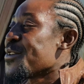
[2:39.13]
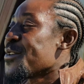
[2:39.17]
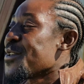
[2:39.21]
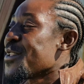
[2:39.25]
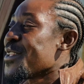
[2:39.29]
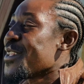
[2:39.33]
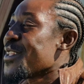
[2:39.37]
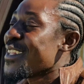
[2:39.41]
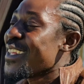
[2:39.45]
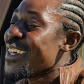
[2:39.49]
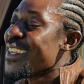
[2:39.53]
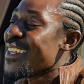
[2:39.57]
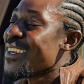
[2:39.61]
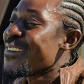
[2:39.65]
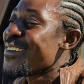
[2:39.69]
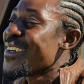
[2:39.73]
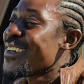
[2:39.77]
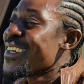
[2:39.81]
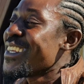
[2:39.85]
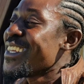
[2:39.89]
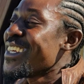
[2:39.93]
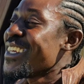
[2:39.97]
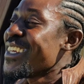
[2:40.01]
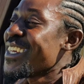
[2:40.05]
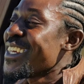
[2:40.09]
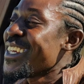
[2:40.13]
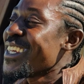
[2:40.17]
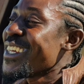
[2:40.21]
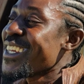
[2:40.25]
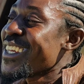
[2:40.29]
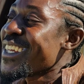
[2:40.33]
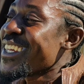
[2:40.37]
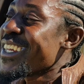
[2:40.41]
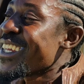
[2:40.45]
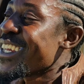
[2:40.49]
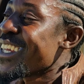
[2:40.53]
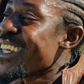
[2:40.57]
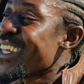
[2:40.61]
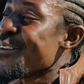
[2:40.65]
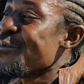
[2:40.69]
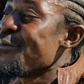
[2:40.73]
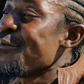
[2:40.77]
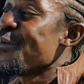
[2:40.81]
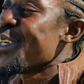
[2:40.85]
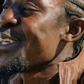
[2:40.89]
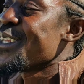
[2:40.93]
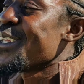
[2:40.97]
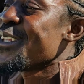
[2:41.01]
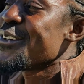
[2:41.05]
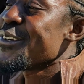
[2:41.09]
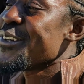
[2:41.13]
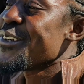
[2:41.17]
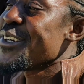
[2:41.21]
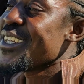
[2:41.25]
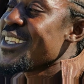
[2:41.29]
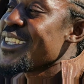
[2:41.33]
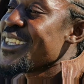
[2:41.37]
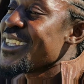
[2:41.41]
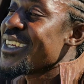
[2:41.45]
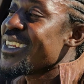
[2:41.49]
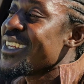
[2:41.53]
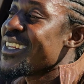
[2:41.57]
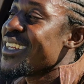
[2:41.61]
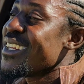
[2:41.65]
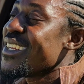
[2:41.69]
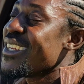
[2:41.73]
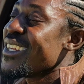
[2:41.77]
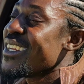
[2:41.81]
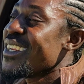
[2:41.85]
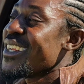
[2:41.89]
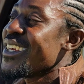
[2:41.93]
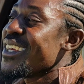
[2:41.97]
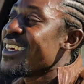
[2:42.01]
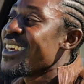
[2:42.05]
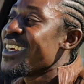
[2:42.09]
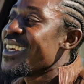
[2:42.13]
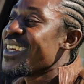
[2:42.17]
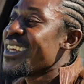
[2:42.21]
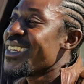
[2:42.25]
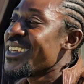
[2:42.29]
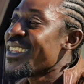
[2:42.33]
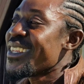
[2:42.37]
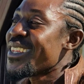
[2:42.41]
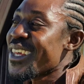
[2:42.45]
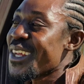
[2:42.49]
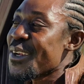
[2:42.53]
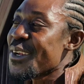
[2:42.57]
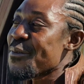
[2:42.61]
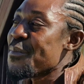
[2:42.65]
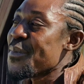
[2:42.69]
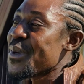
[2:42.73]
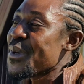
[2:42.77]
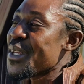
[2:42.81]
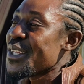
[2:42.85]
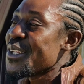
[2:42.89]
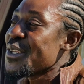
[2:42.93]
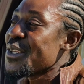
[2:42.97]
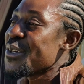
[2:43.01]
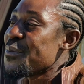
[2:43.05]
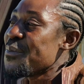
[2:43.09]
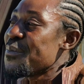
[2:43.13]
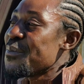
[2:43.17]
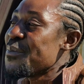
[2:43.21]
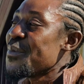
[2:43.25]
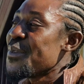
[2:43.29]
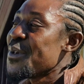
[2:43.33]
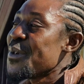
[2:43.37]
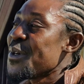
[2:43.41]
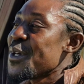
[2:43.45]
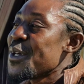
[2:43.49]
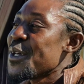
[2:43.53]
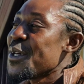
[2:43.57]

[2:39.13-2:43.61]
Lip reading: So that really get me interested in that medium,